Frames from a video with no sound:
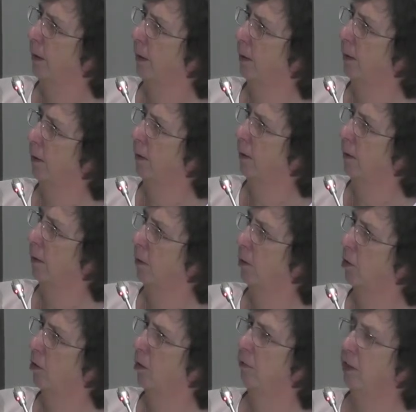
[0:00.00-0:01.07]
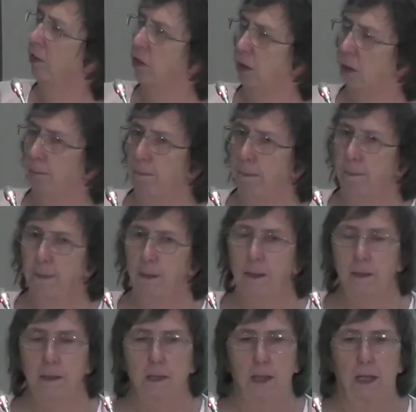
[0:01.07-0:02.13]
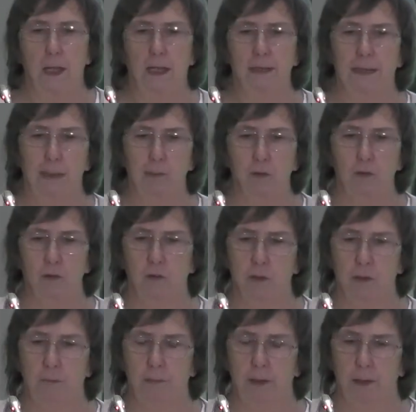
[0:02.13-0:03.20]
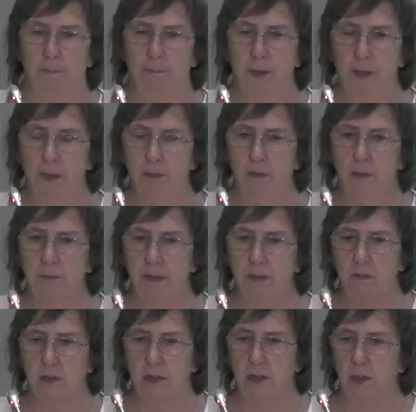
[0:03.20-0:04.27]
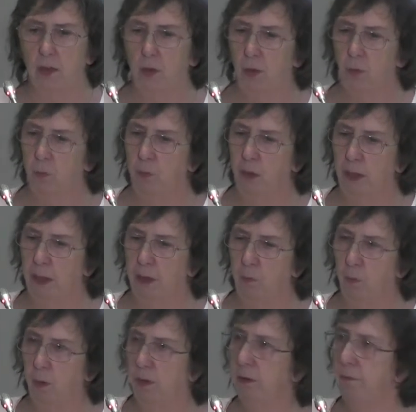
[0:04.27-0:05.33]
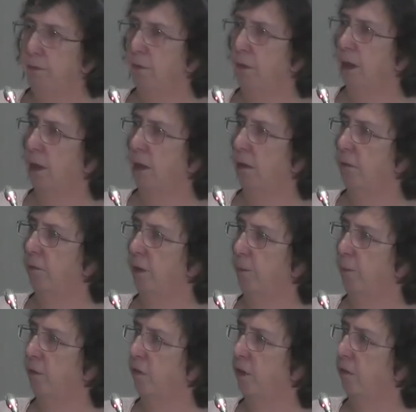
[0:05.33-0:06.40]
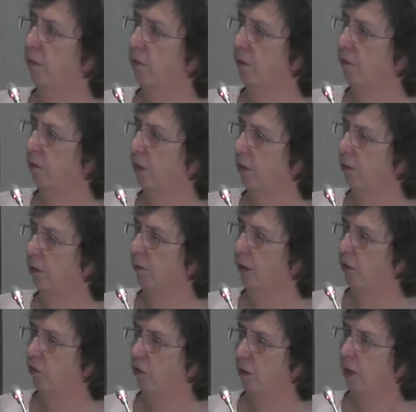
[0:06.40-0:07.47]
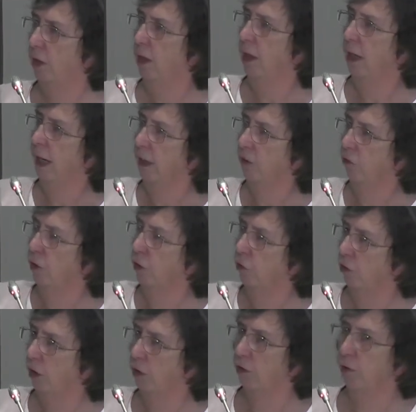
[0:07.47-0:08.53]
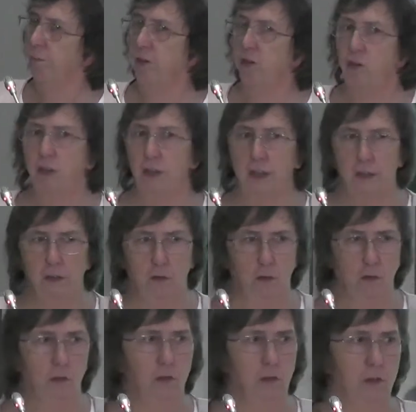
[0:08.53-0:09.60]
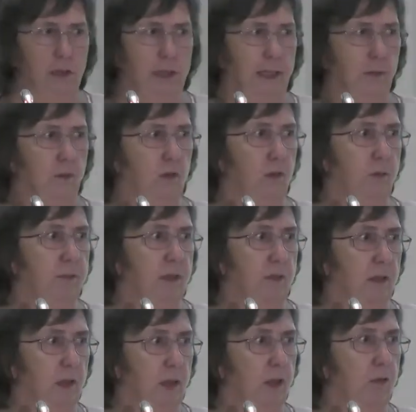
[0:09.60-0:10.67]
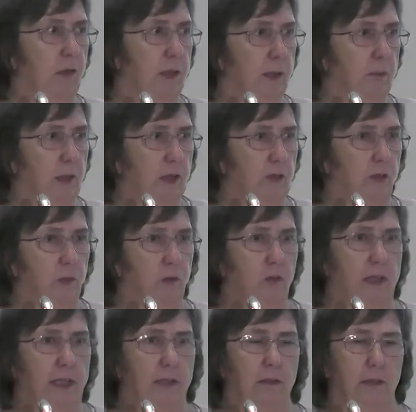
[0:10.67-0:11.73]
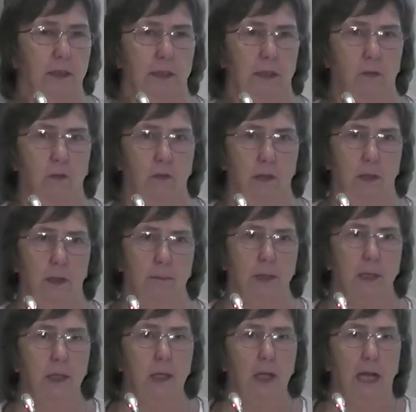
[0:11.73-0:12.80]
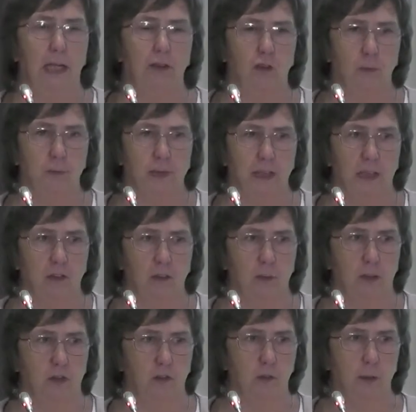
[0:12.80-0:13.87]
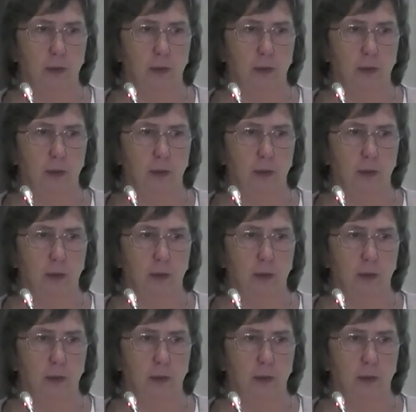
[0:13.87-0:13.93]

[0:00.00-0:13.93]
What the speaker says: in Croatia, and I was at a party meeting where one of our representatives in Croatia actually told me she had stood at a council meeting locally where she was elected a councillor, and she began to ask